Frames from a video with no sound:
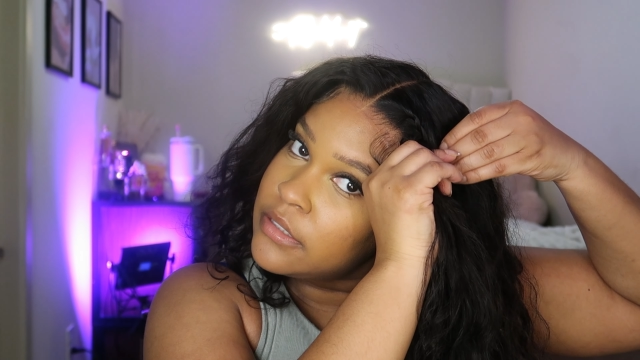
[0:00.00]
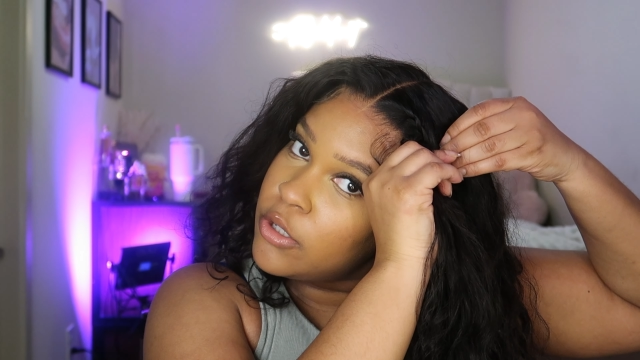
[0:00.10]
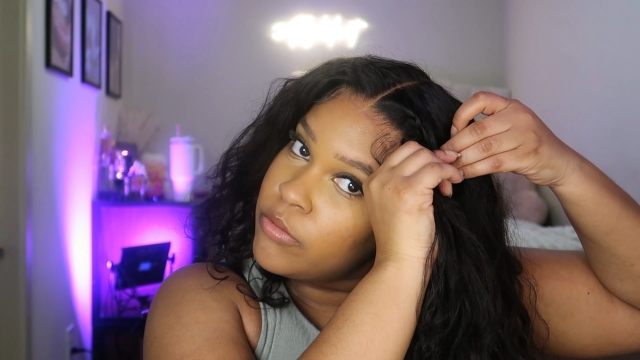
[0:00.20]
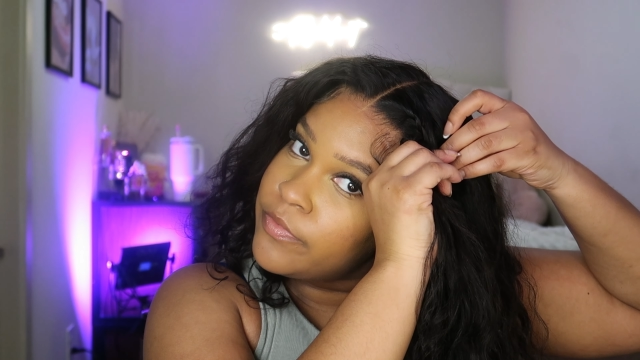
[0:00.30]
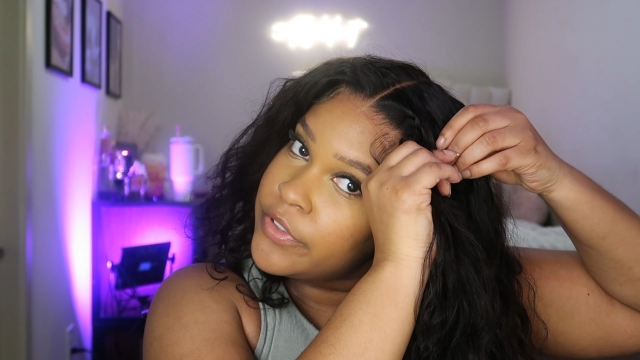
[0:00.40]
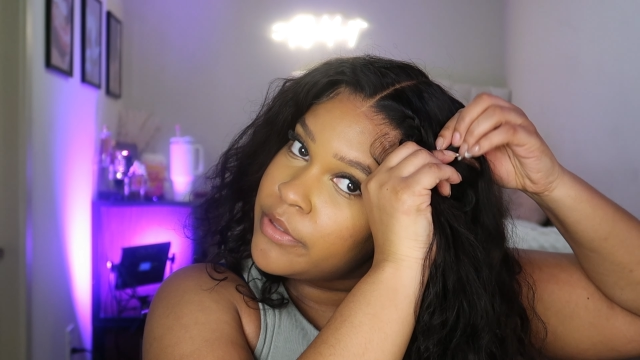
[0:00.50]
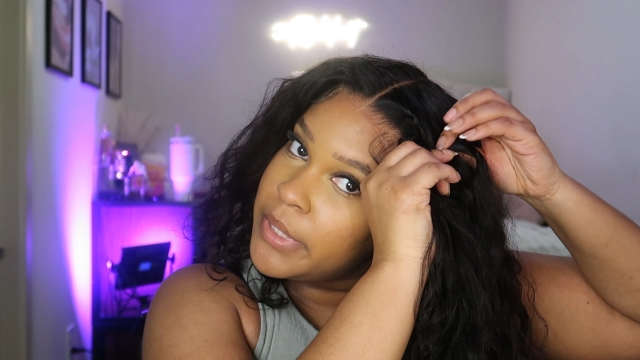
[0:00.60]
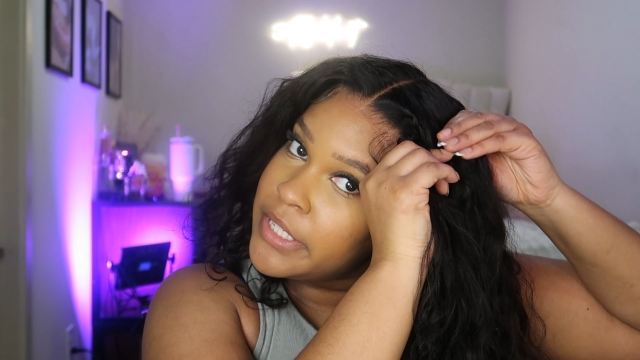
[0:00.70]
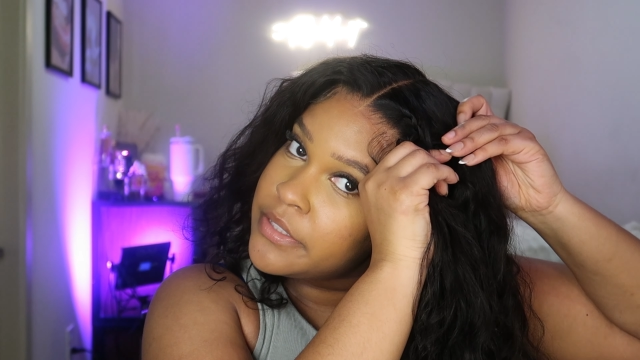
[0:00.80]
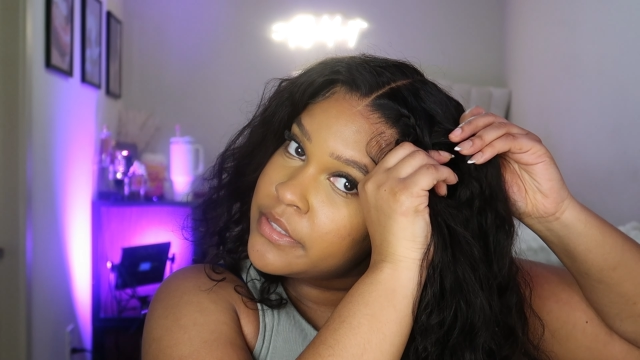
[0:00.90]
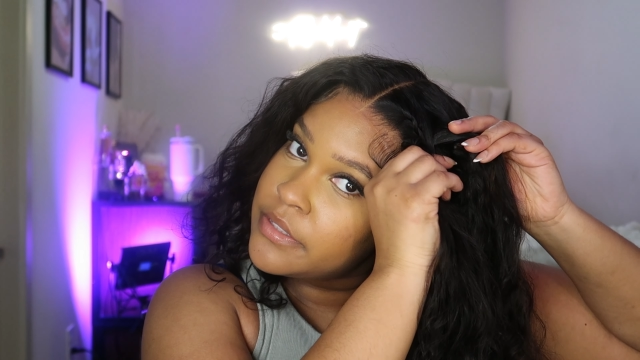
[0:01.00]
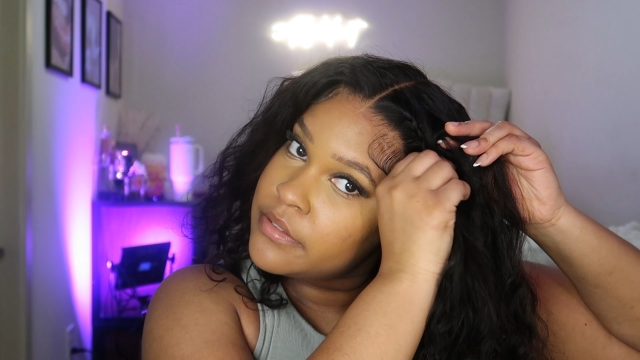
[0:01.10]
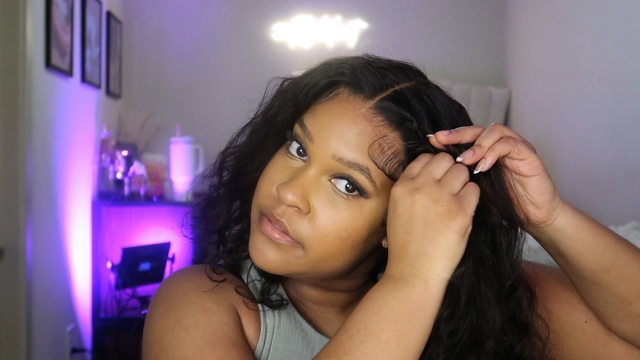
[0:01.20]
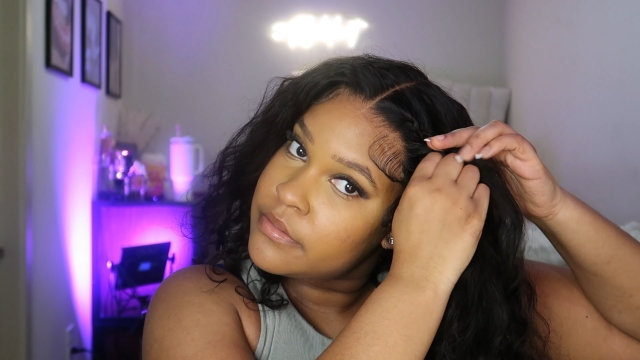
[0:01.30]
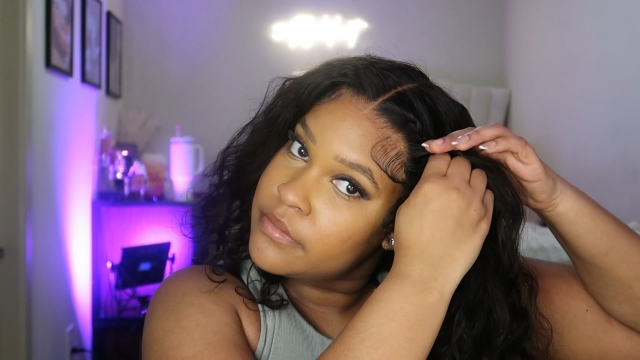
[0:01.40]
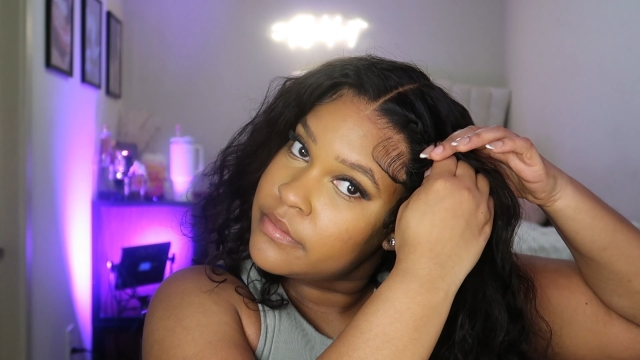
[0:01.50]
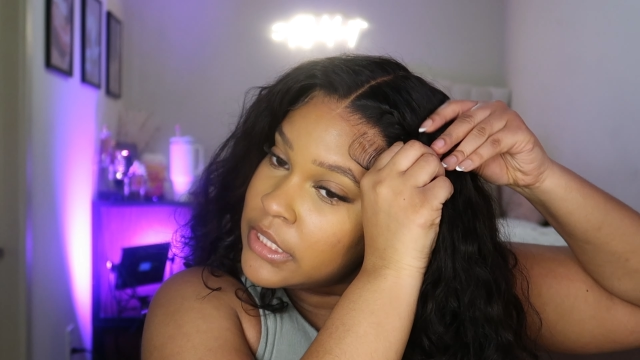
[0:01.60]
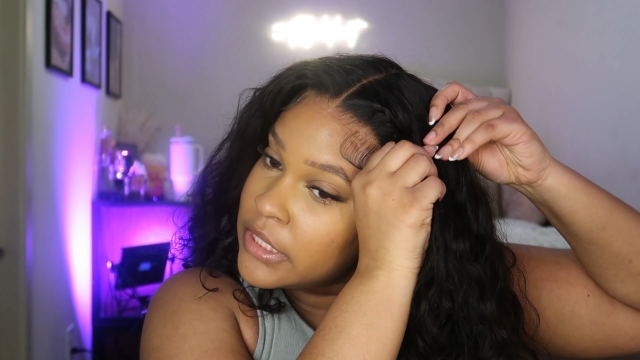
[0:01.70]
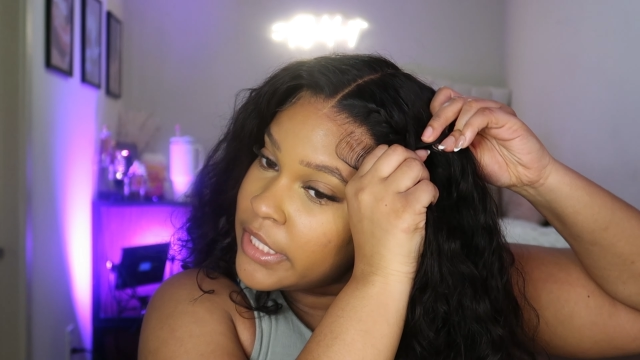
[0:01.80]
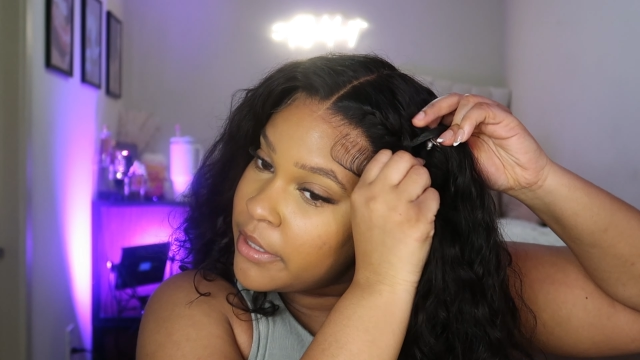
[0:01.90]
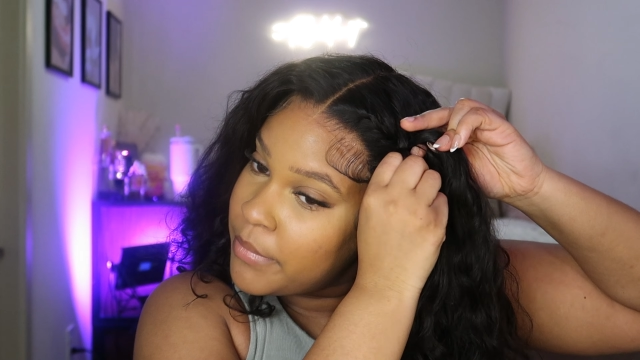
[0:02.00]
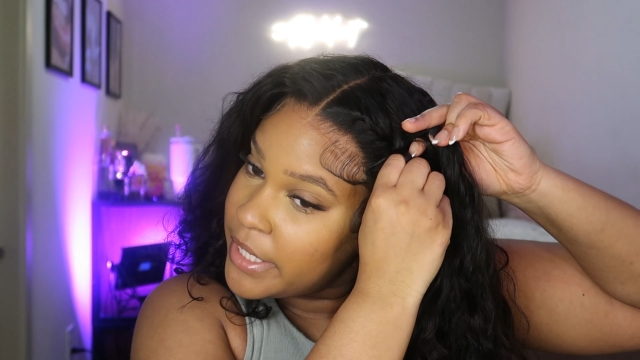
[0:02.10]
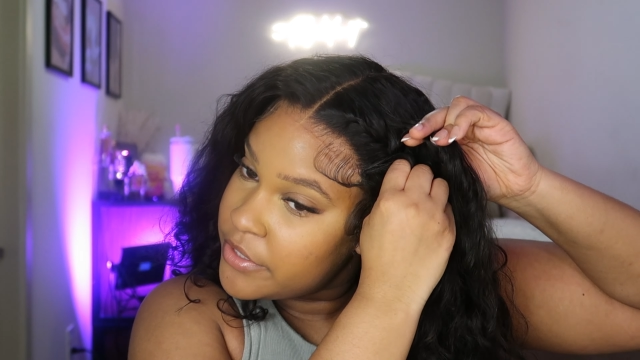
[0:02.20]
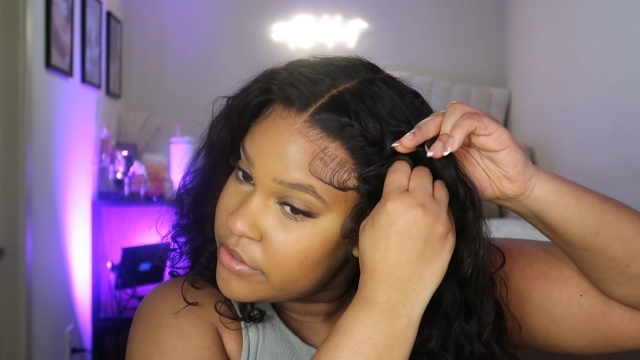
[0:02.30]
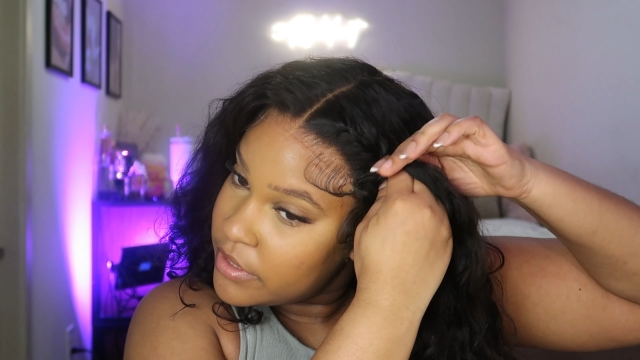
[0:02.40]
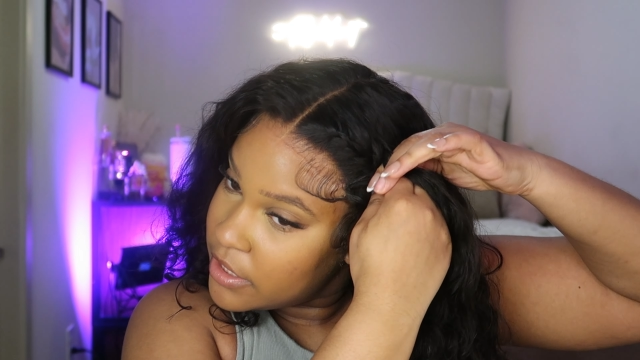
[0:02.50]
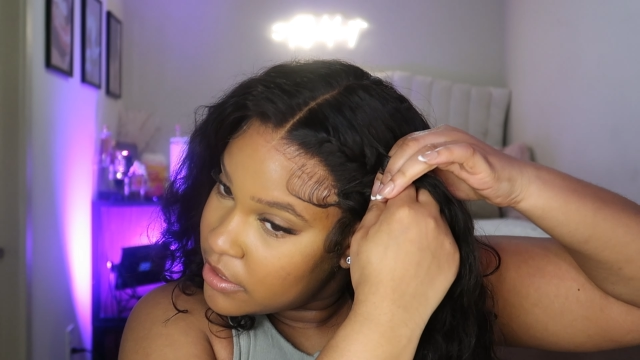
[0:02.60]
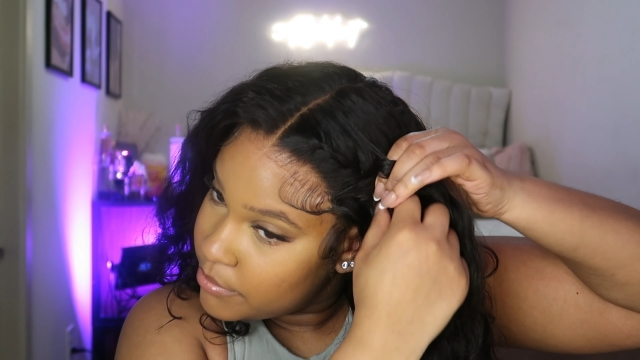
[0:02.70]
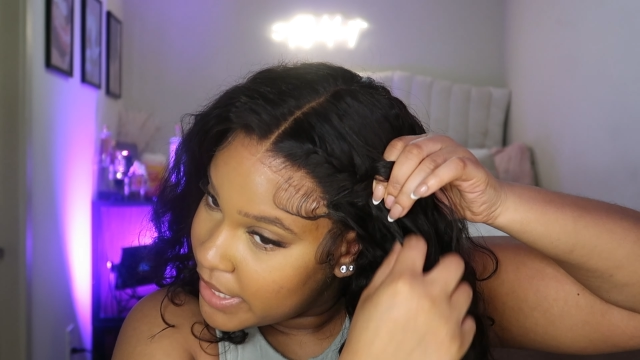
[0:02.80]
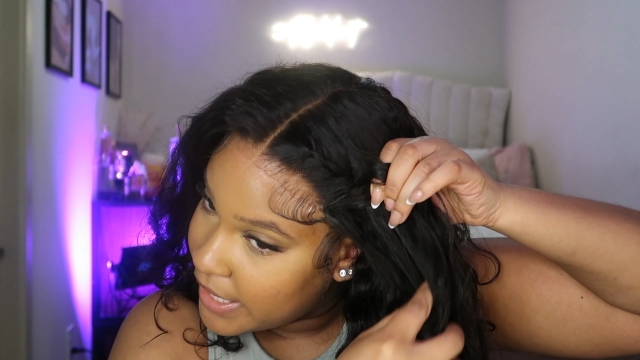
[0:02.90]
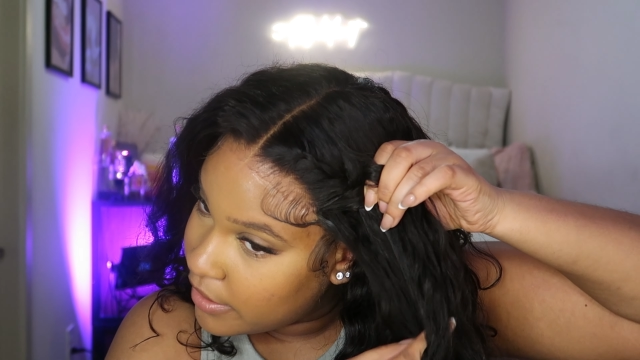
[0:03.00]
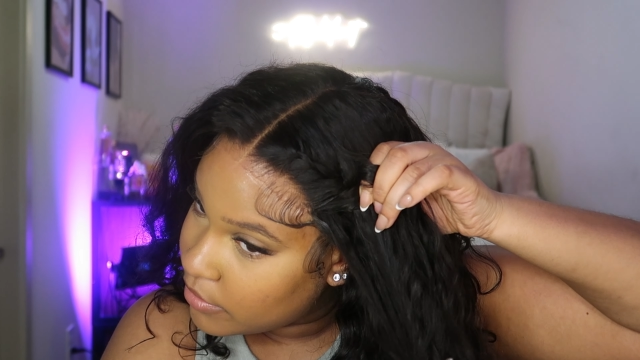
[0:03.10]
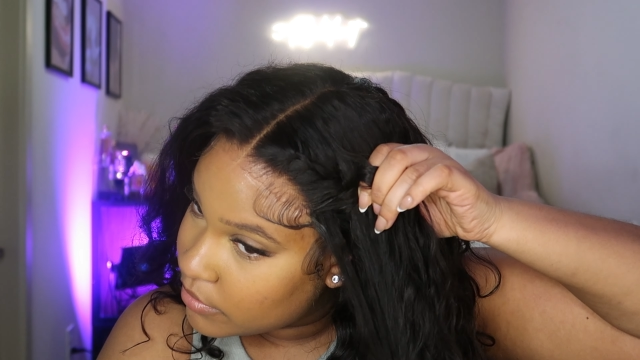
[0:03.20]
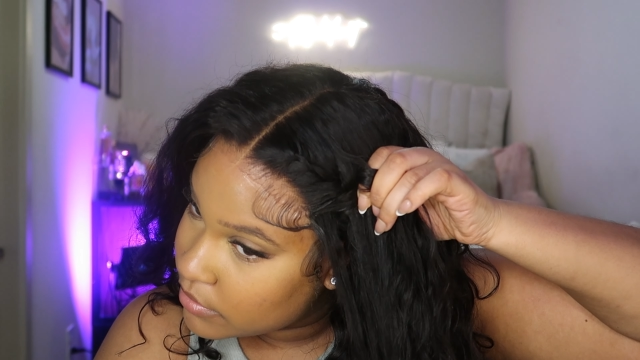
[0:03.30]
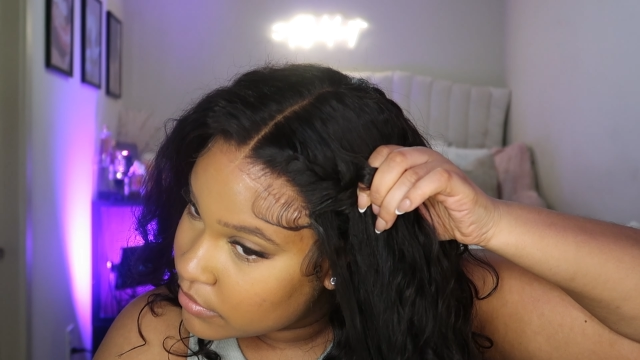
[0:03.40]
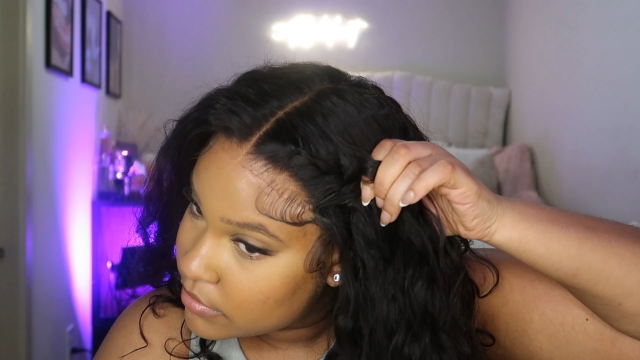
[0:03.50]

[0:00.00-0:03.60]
hope for the best. Like mine don't come out